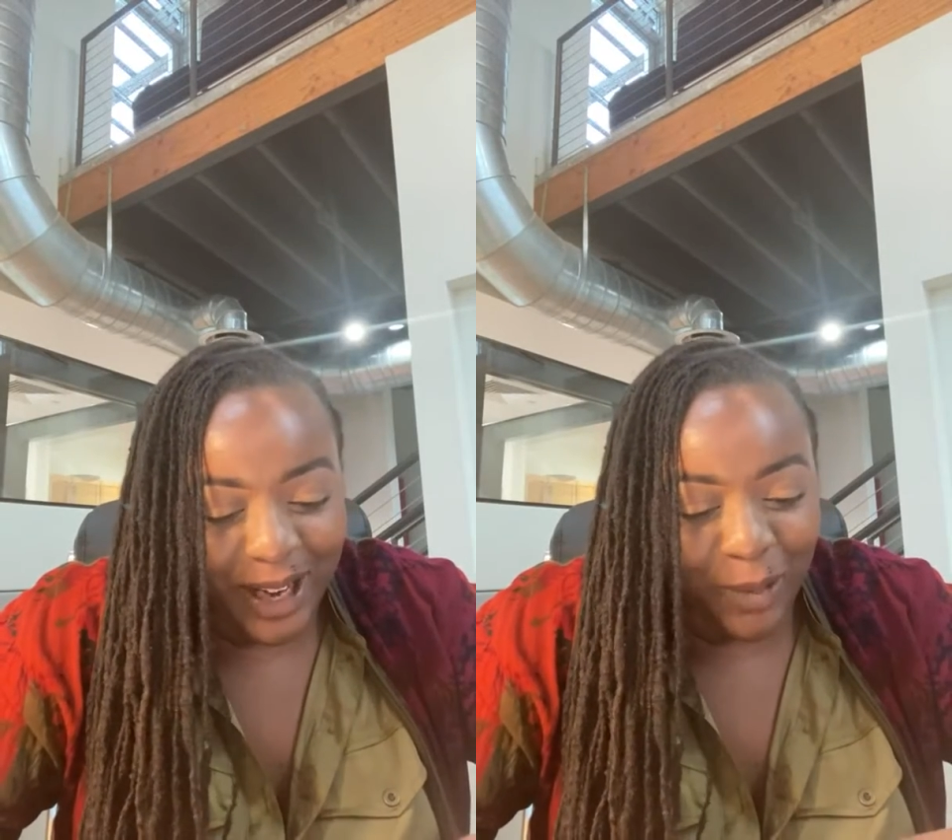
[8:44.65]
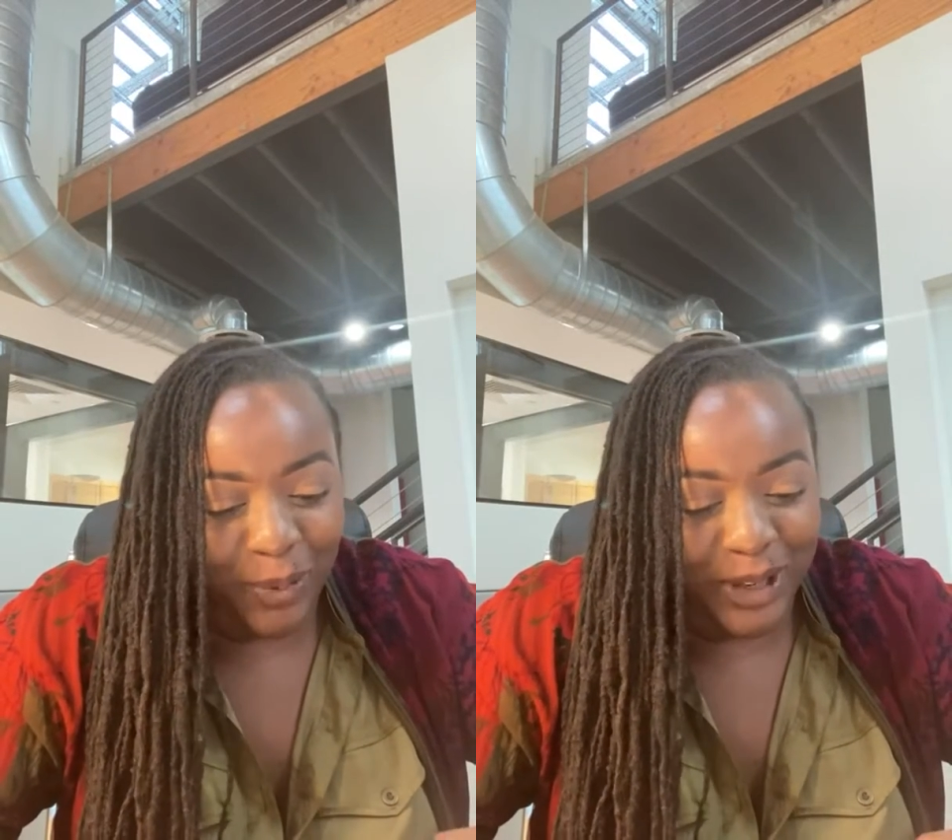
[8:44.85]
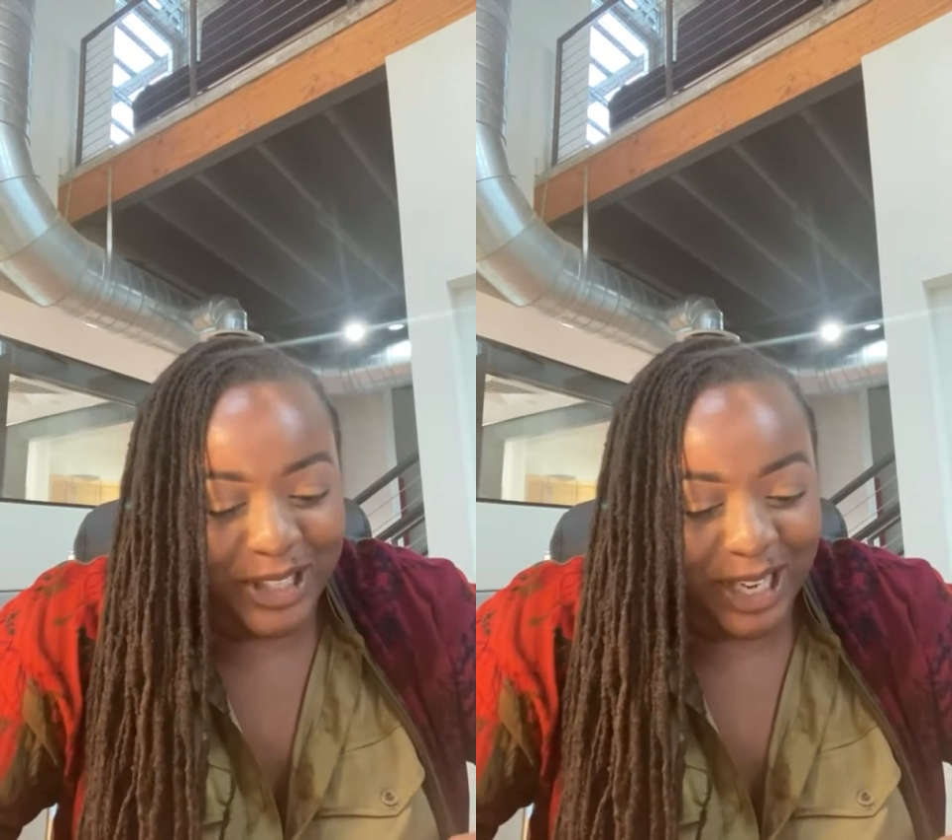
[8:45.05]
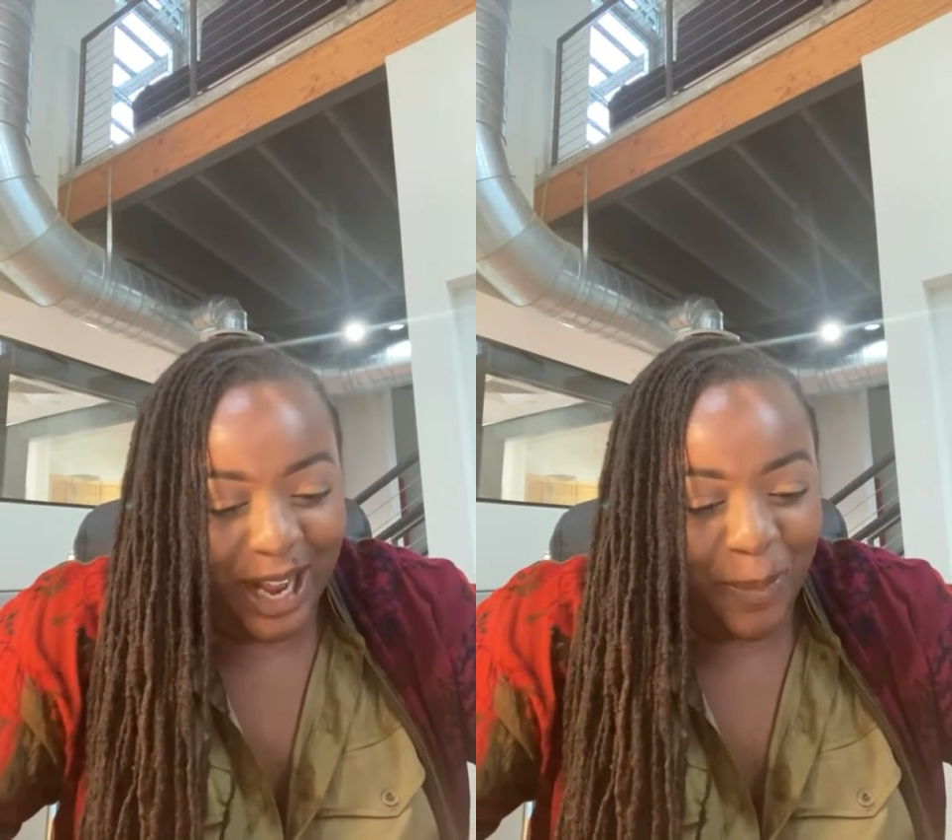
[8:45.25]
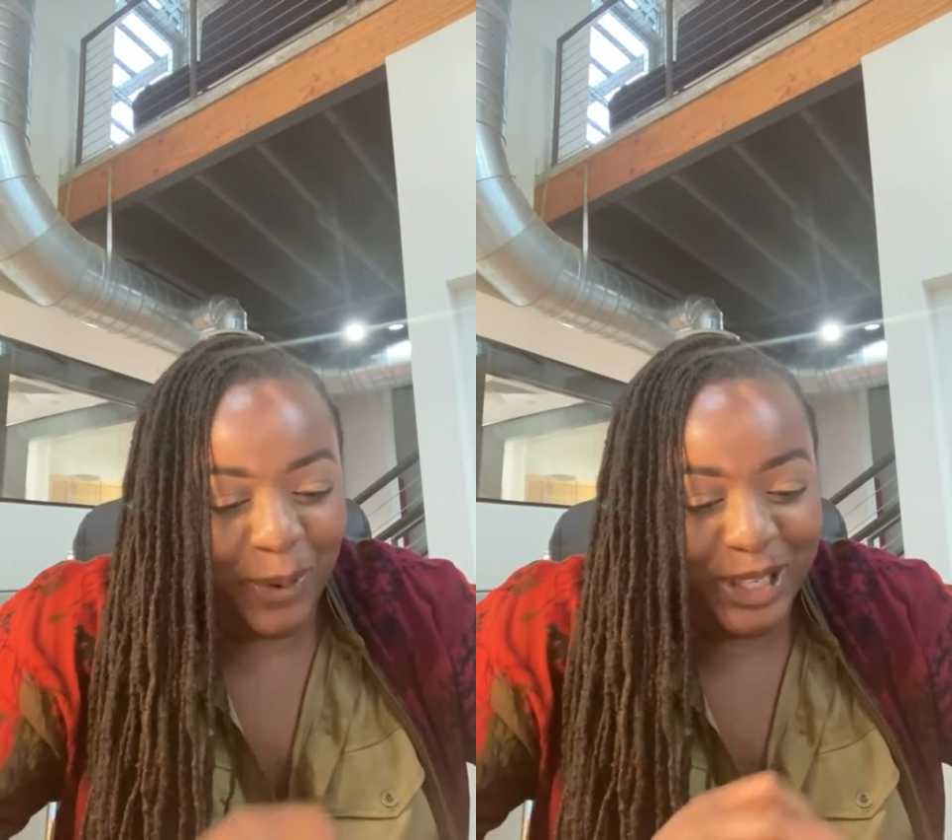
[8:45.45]
I
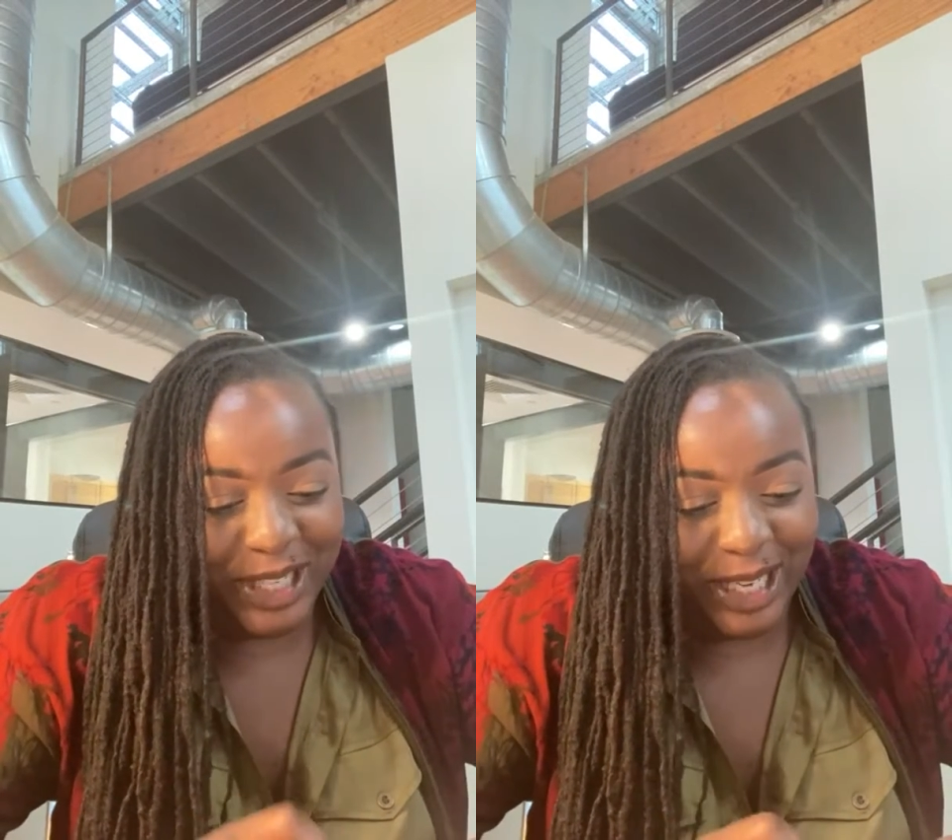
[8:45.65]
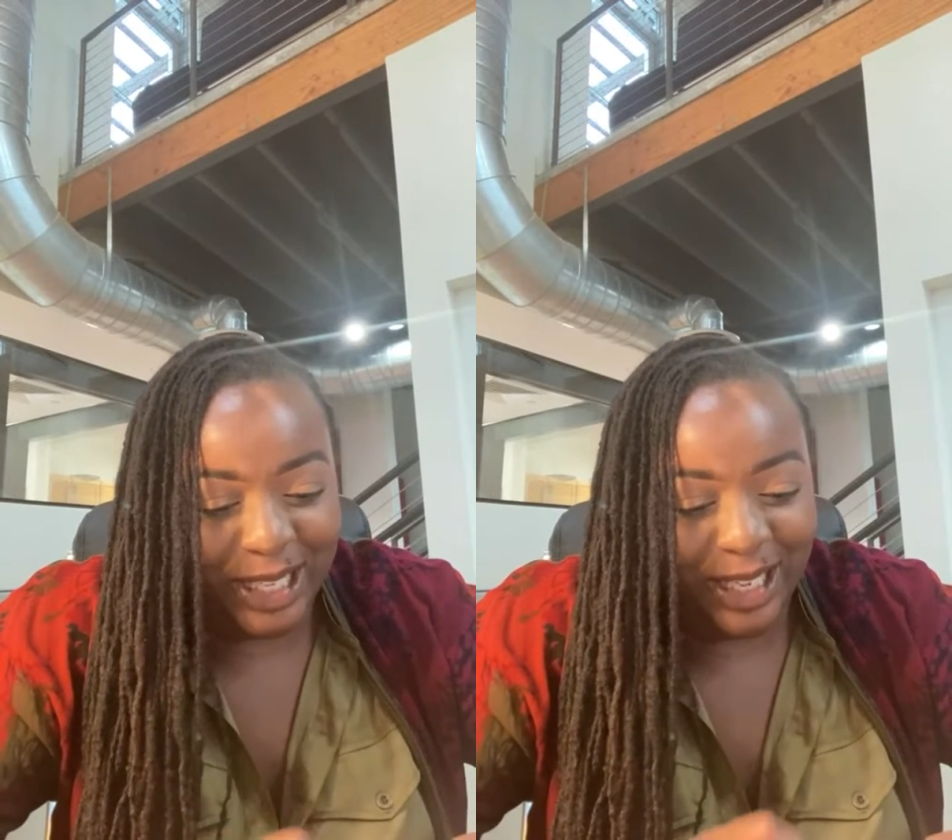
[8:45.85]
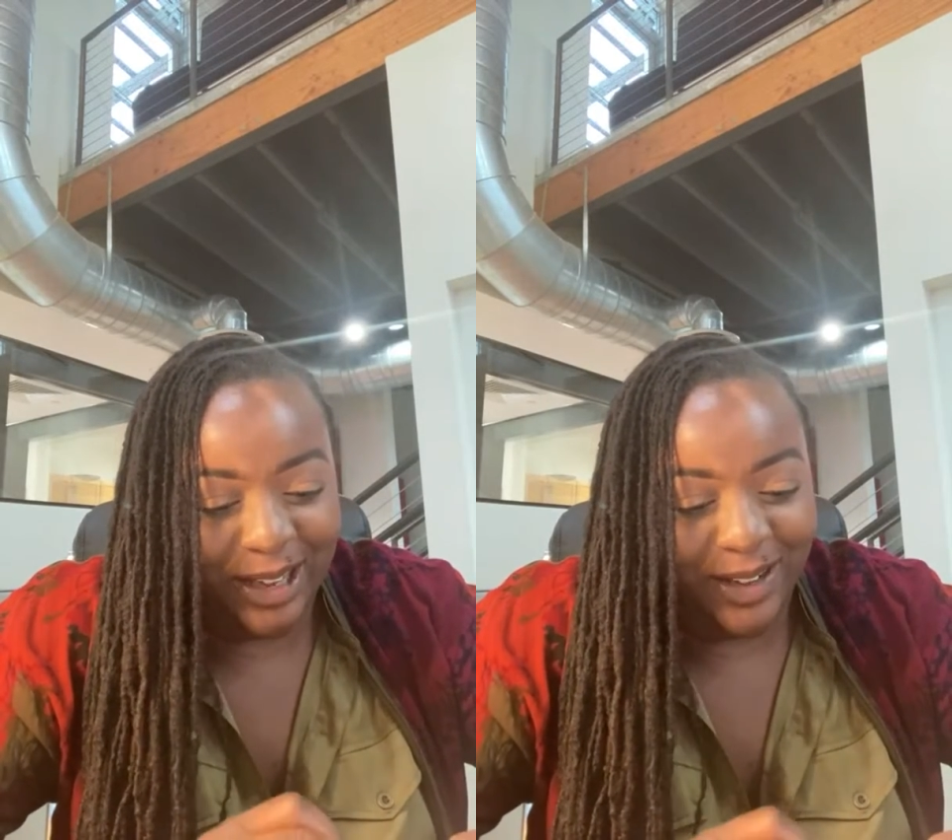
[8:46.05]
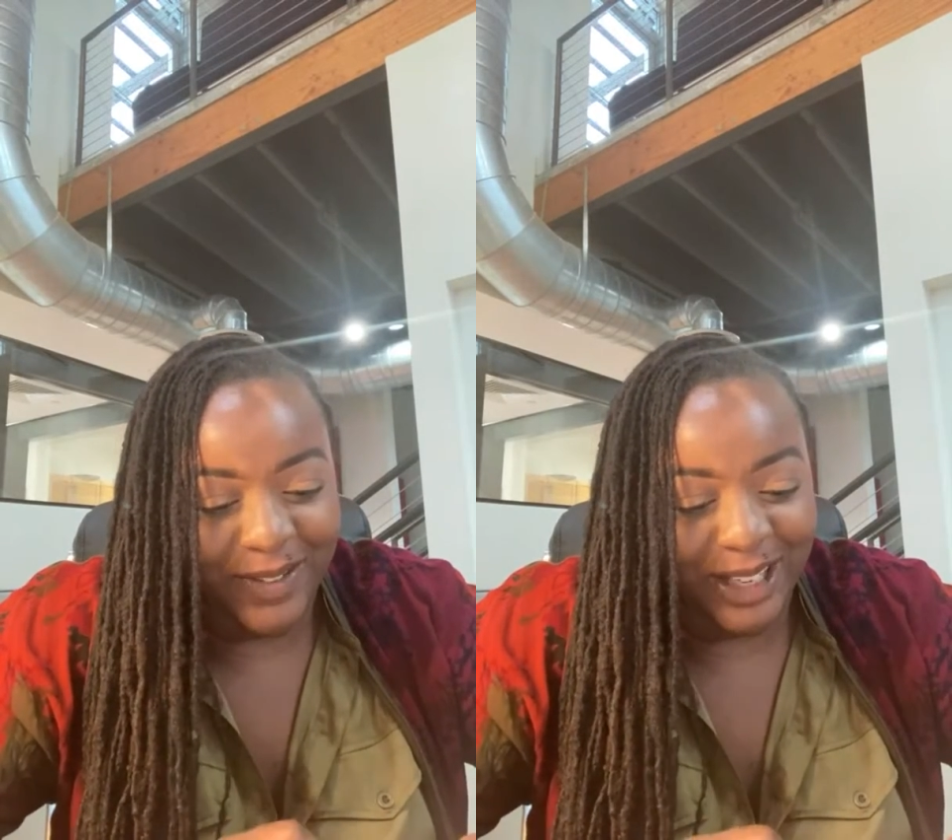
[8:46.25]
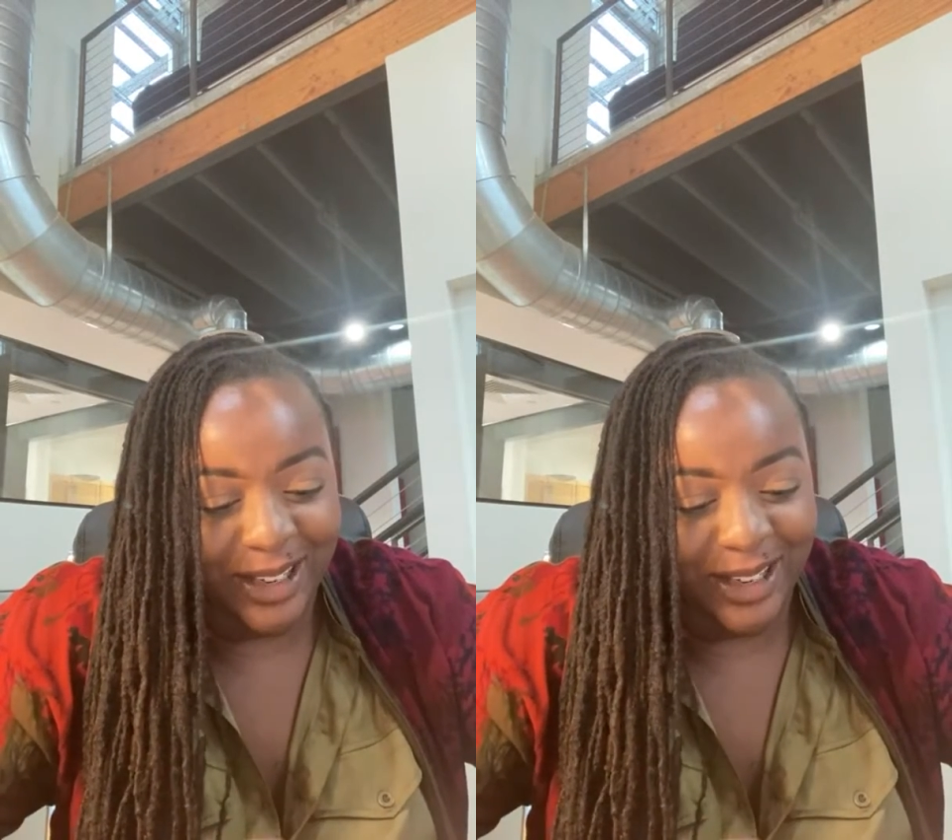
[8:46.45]
appreciate the love.